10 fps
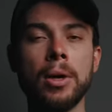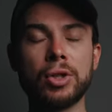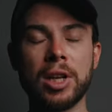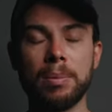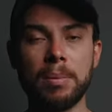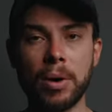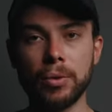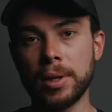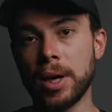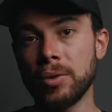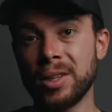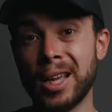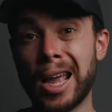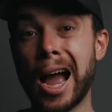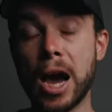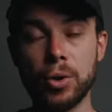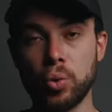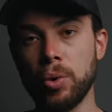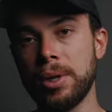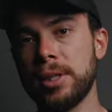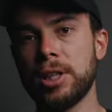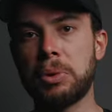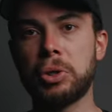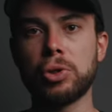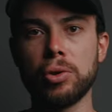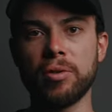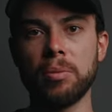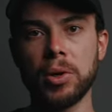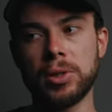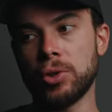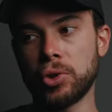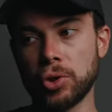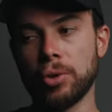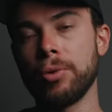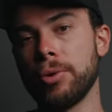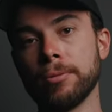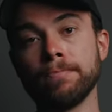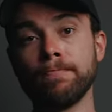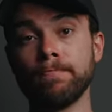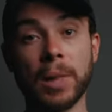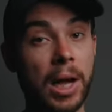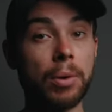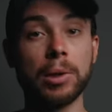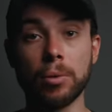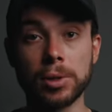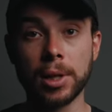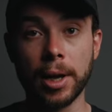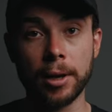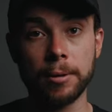So let me mount now the 120cm softbox and show you how it looks like.